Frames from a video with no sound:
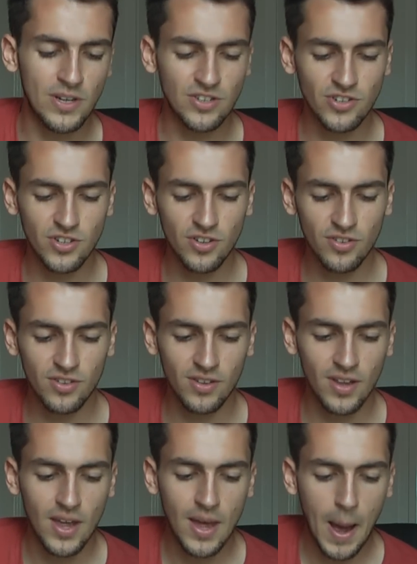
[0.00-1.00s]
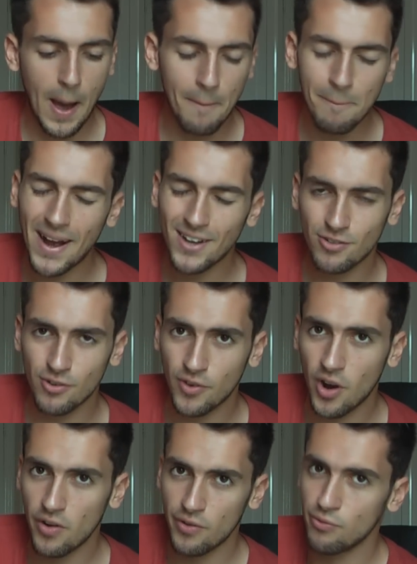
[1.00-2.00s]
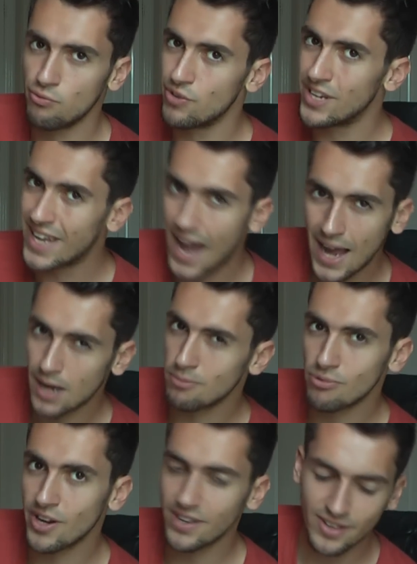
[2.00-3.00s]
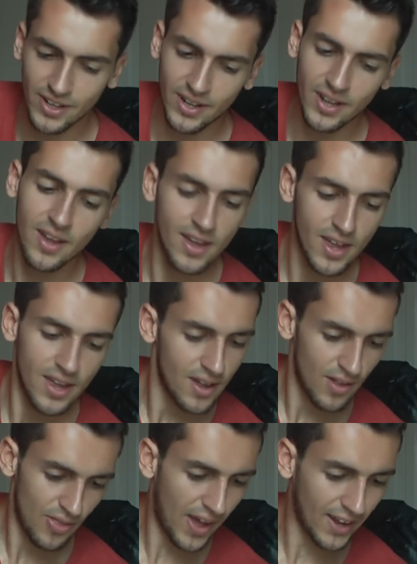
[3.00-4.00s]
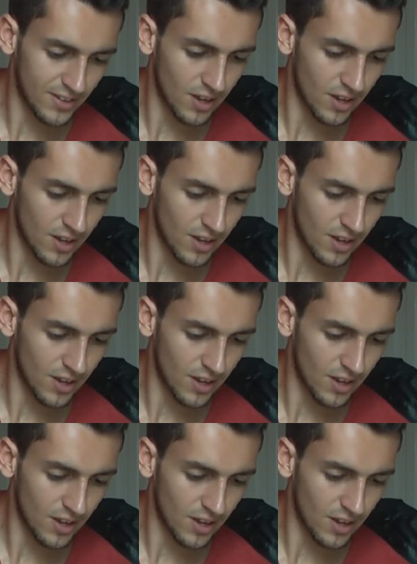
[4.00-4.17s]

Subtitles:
it's just a matter of kind of recalibrating that